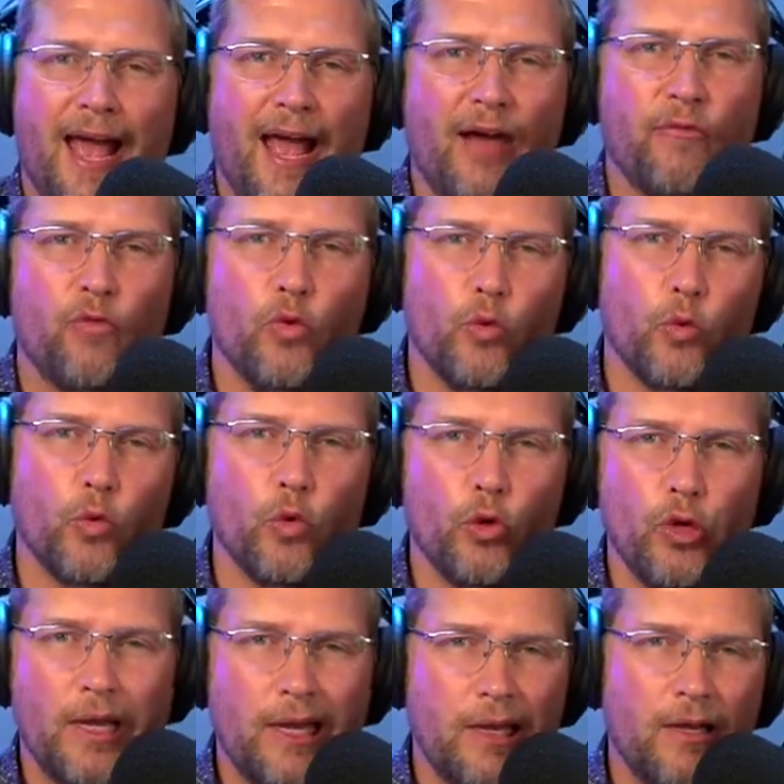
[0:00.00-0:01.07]
have the
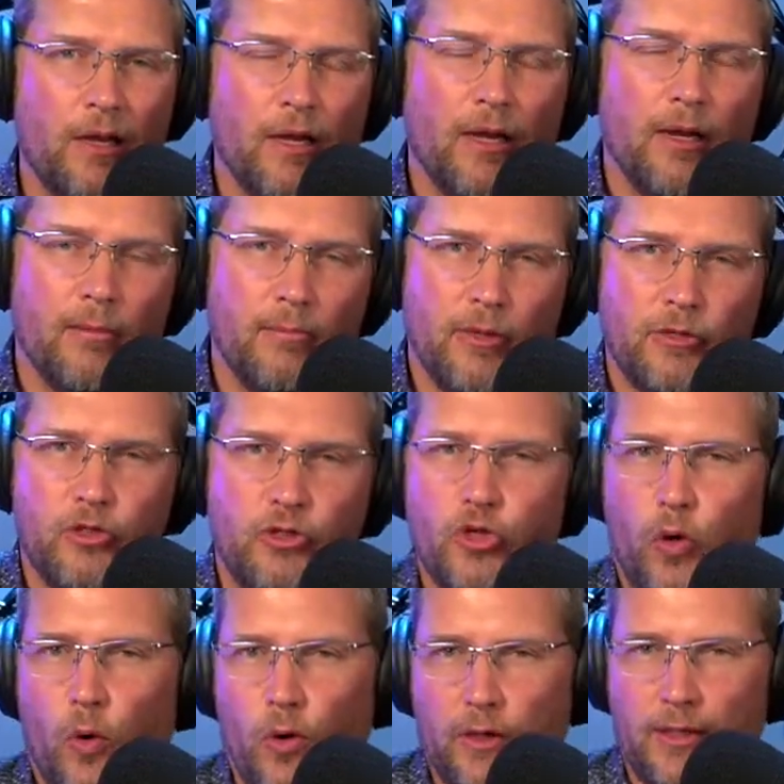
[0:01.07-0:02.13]
ruling
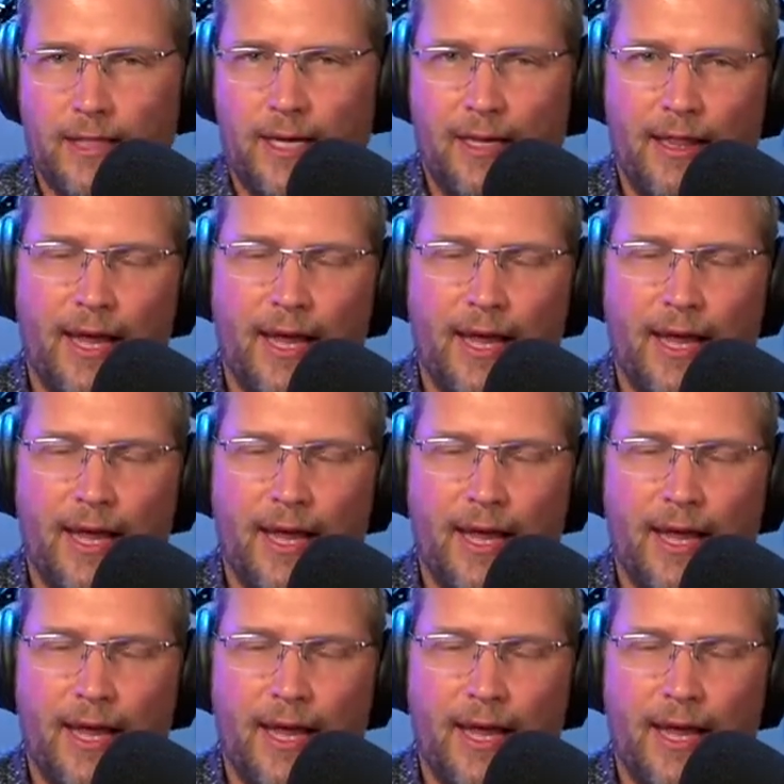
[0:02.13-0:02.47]
majority.